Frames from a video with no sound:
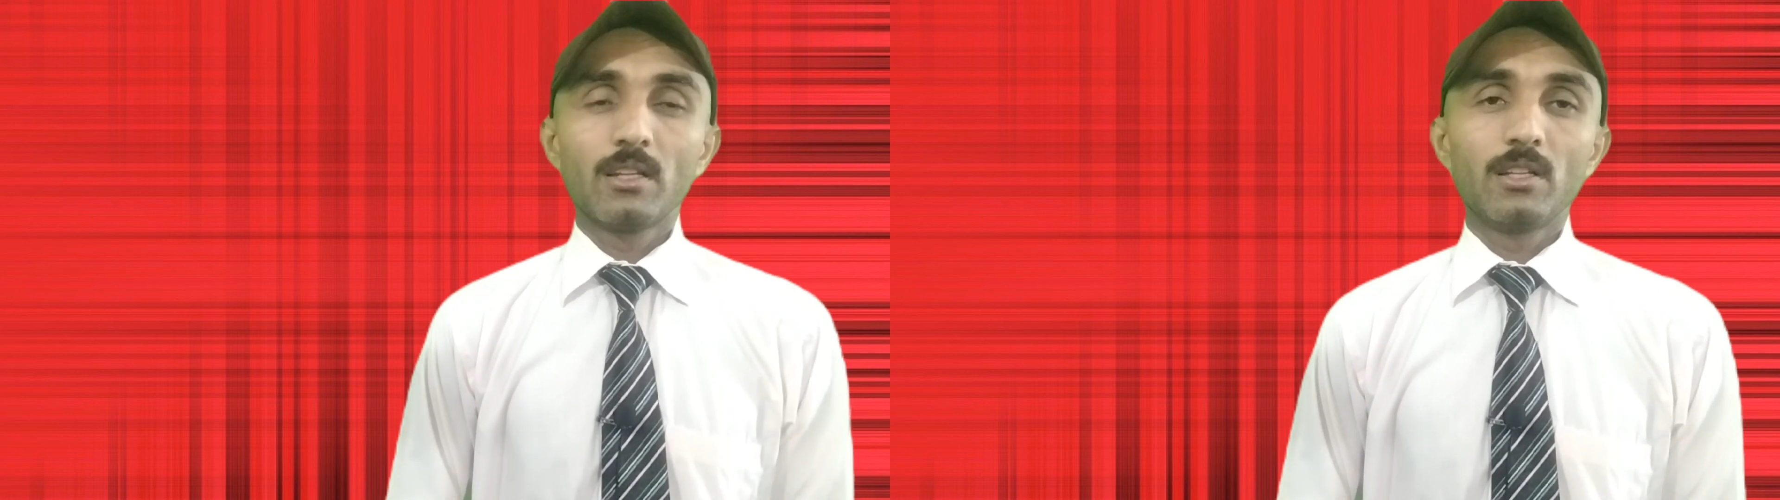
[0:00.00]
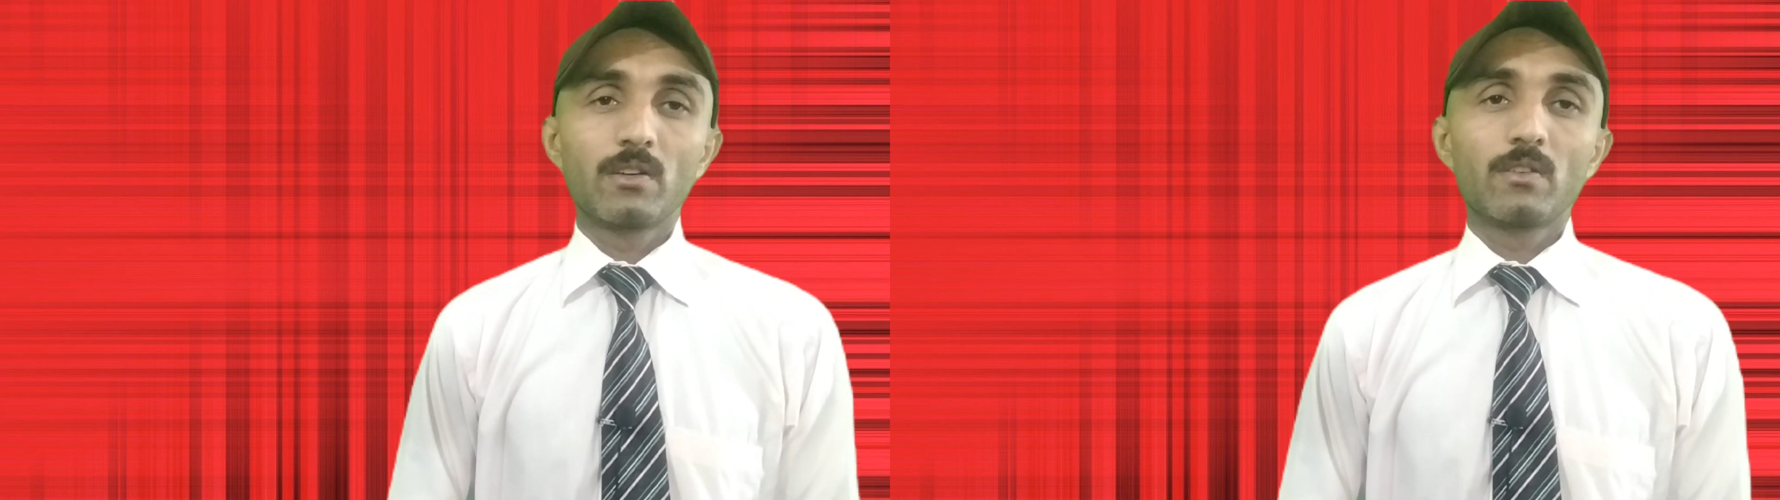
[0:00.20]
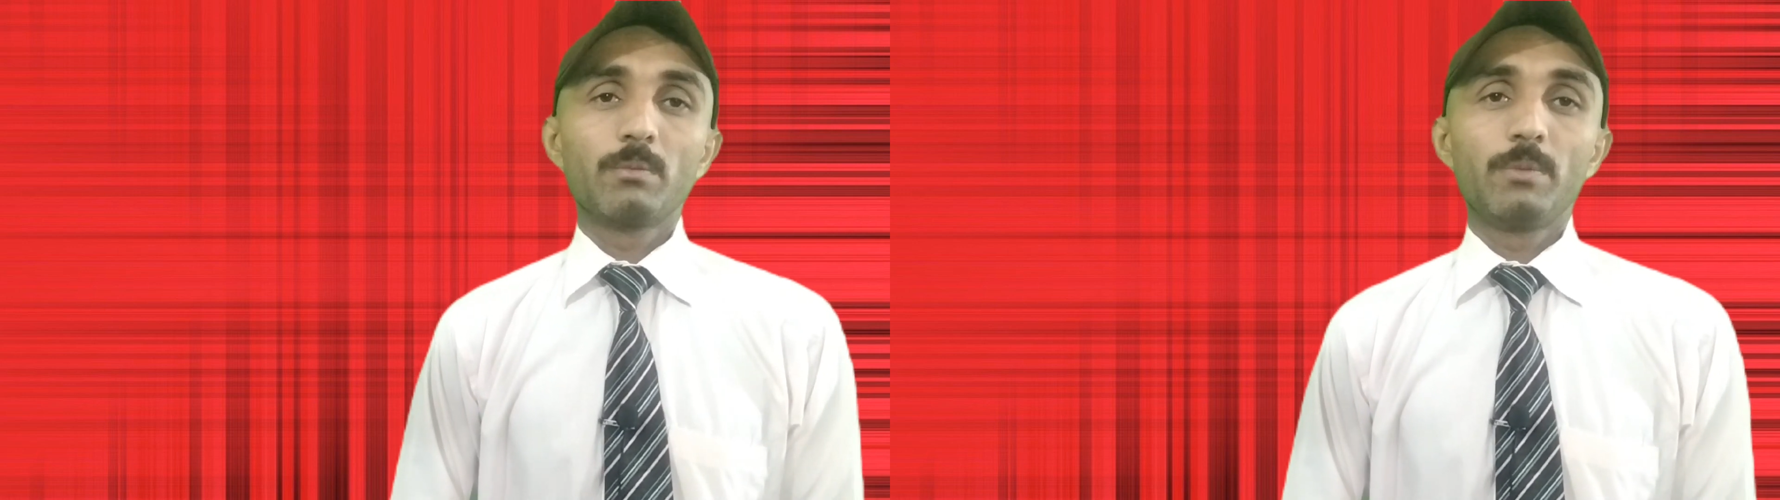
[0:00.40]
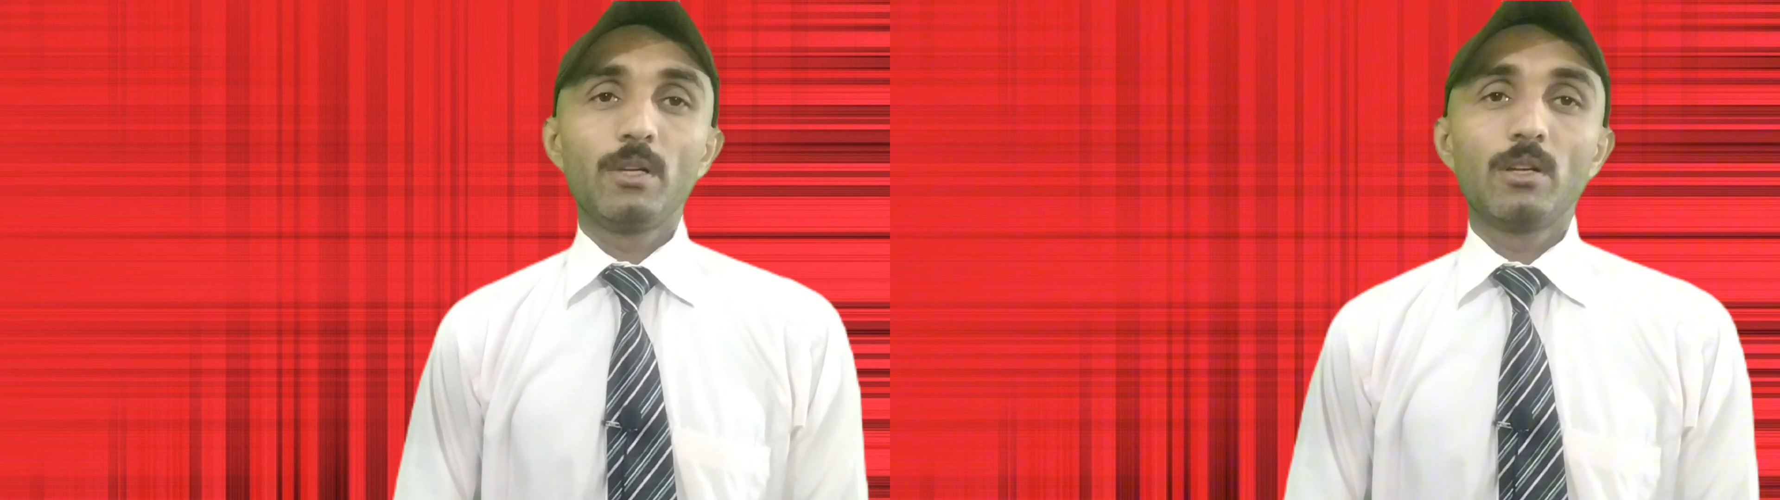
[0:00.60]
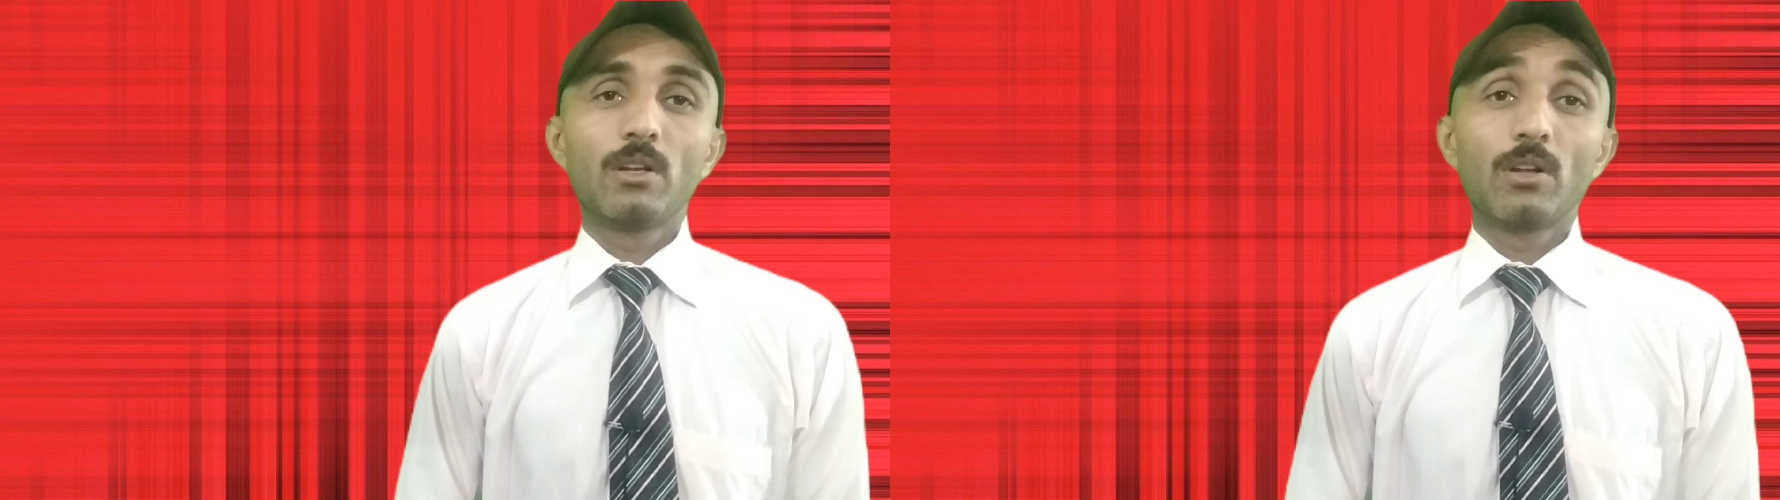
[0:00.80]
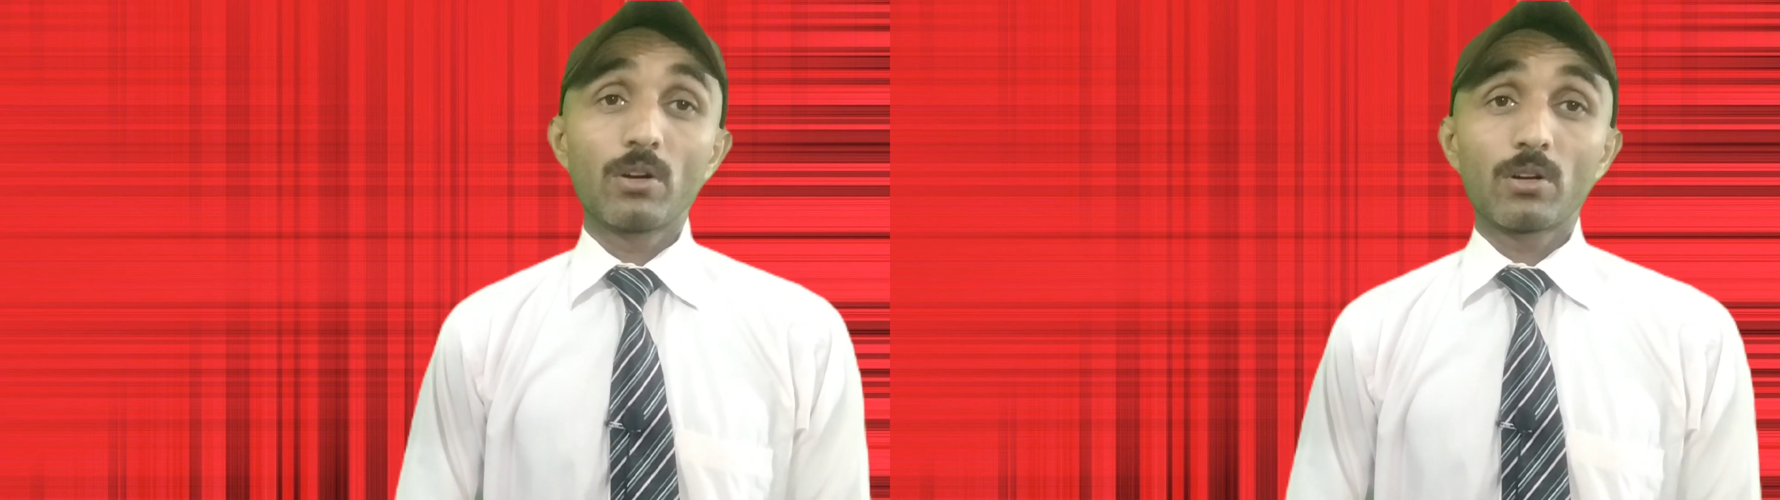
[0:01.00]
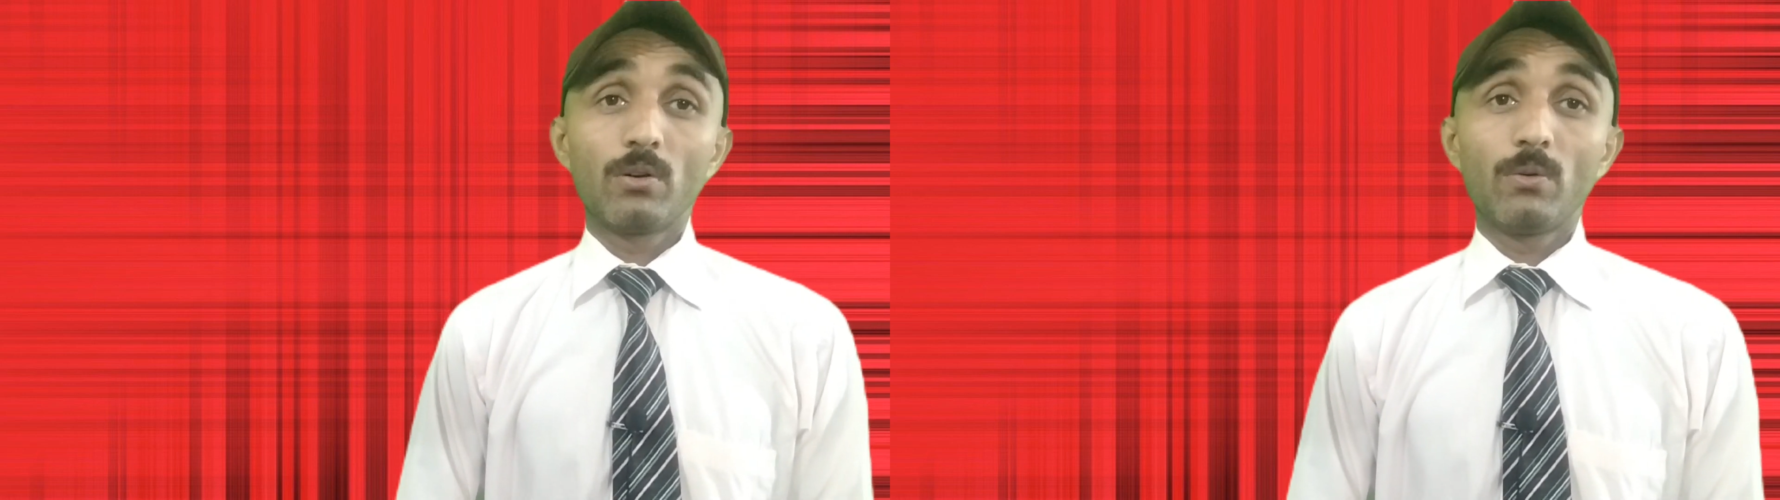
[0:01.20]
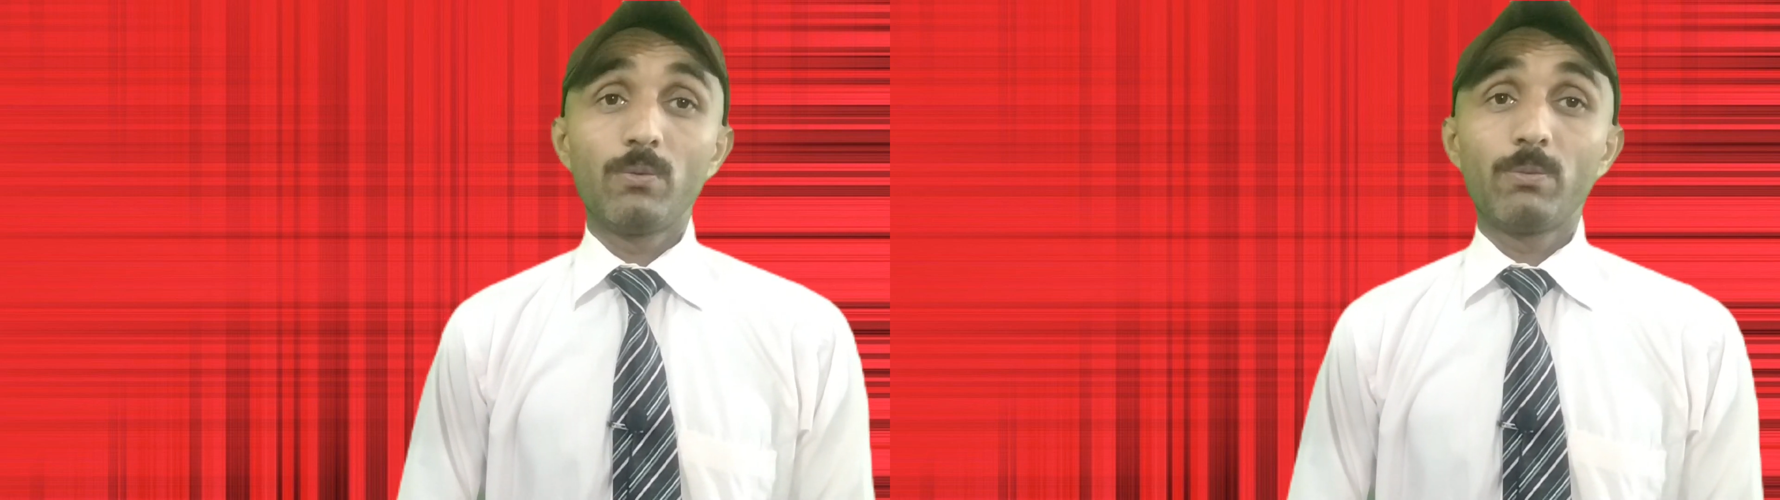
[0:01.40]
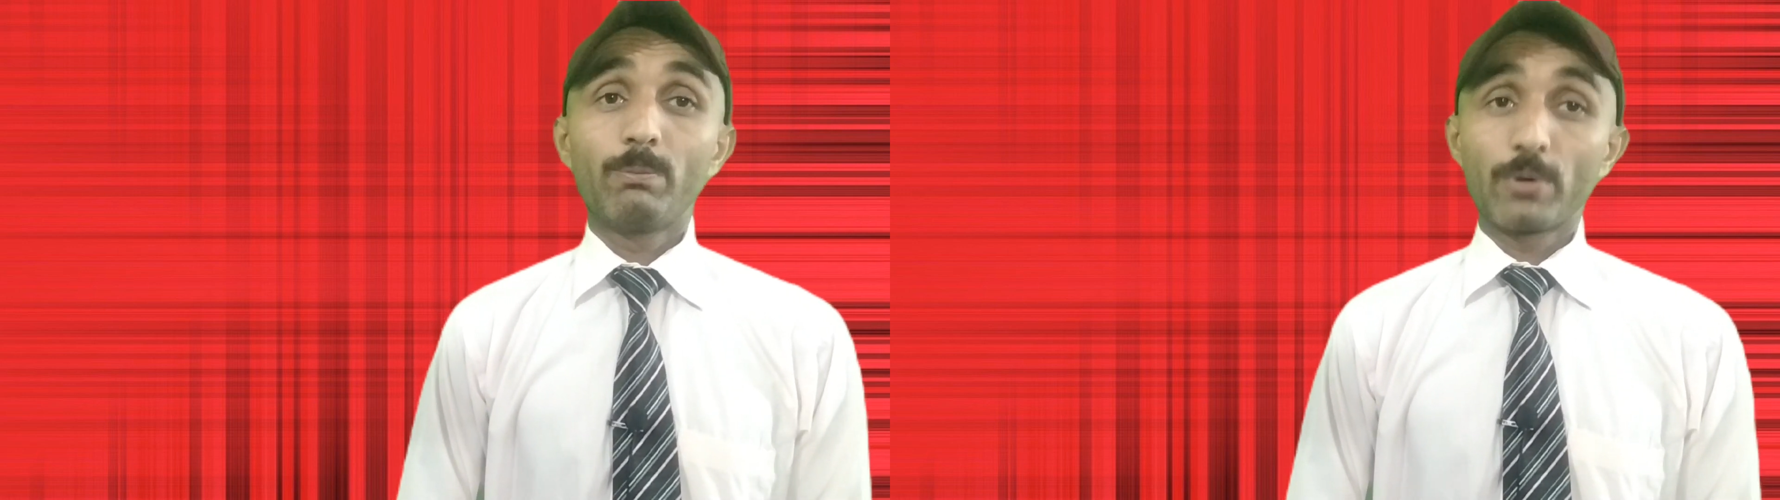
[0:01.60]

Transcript: there will be lot of